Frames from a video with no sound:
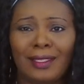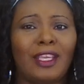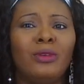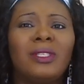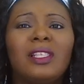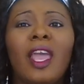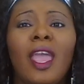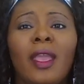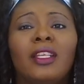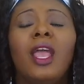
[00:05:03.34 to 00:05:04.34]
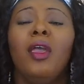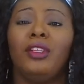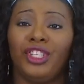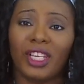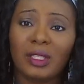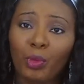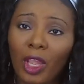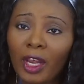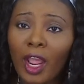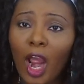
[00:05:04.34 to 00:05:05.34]
And you said just
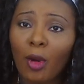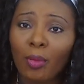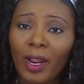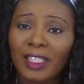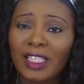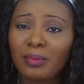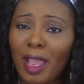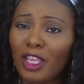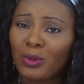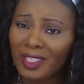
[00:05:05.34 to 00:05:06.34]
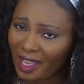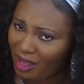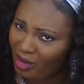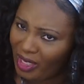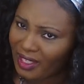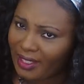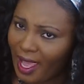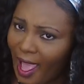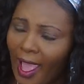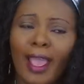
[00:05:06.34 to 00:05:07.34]
being in her presence make you tingle
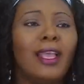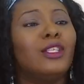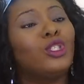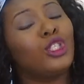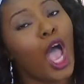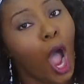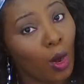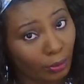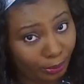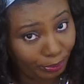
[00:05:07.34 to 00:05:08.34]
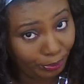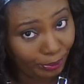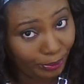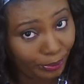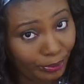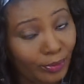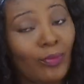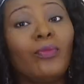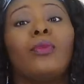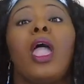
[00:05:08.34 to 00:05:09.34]
inside. So,
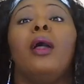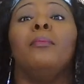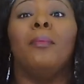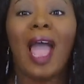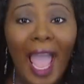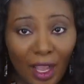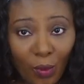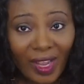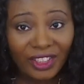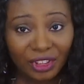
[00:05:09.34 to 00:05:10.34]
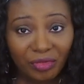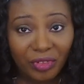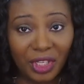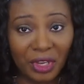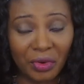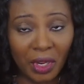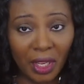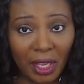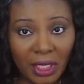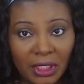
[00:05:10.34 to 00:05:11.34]
my question for you
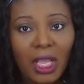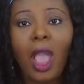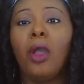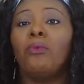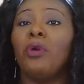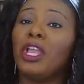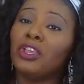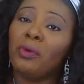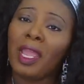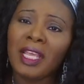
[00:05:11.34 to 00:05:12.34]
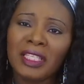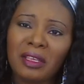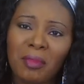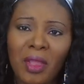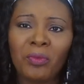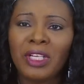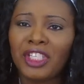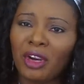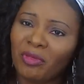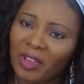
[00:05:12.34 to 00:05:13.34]
is, when you intimate
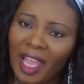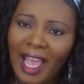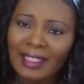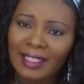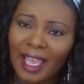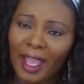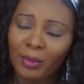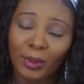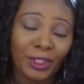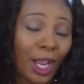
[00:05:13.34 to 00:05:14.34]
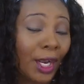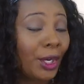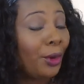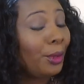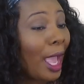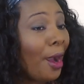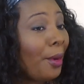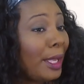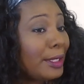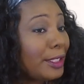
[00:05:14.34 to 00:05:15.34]
with your fiance, which I know
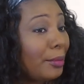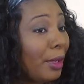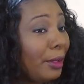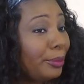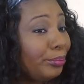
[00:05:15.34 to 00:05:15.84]
y'all intimate,